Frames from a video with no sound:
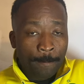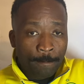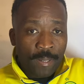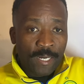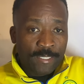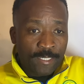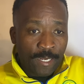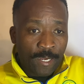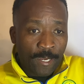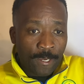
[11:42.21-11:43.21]
but
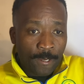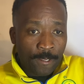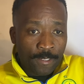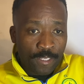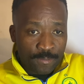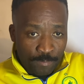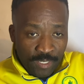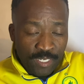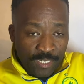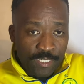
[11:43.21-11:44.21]
there's
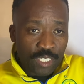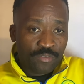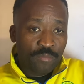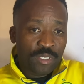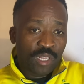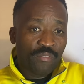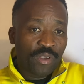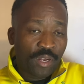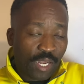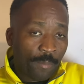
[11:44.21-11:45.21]
been interest from South
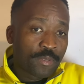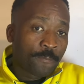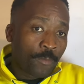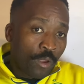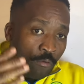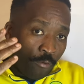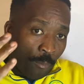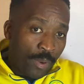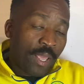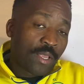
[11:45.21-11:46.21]
African clubs
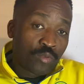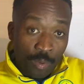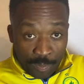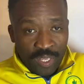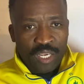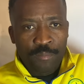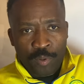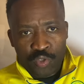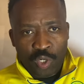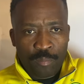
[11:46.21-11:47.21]
for players who are playing in
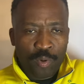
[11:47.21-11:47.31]
Portugal.